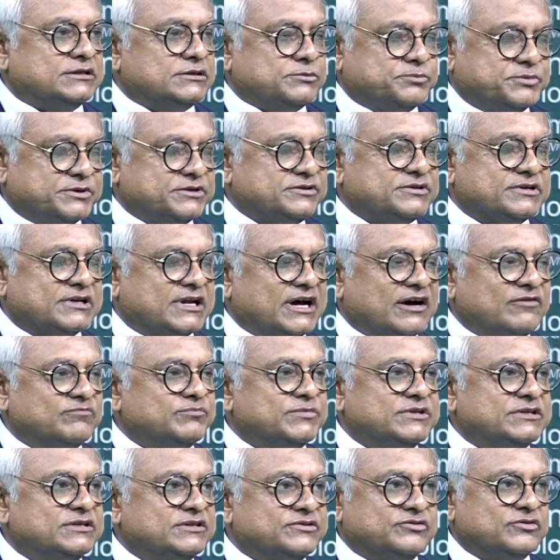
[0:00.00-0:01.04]
the present
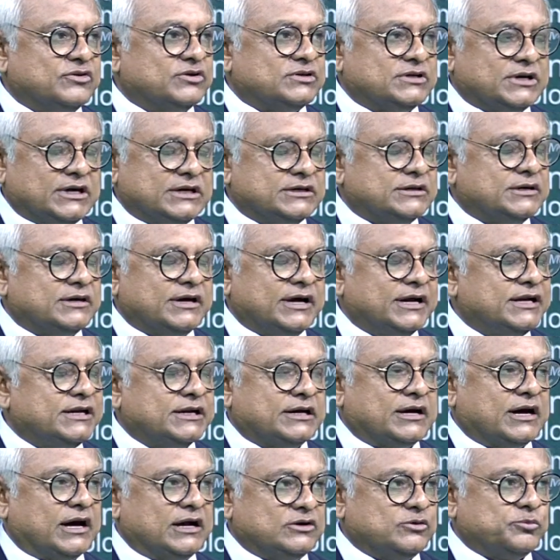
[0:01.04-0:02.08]
government is not under any
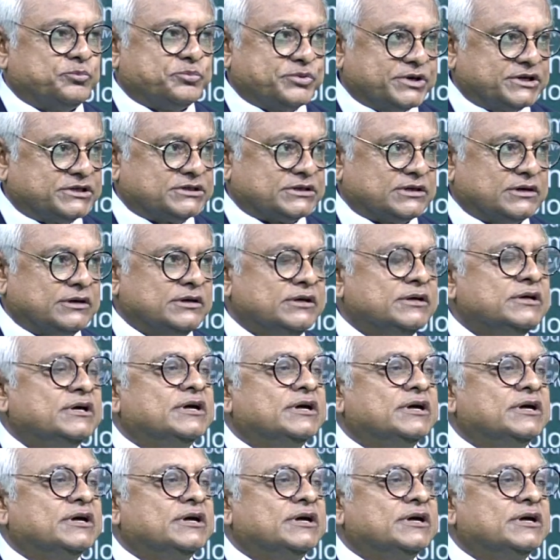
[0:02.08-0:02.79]
kind of pressure.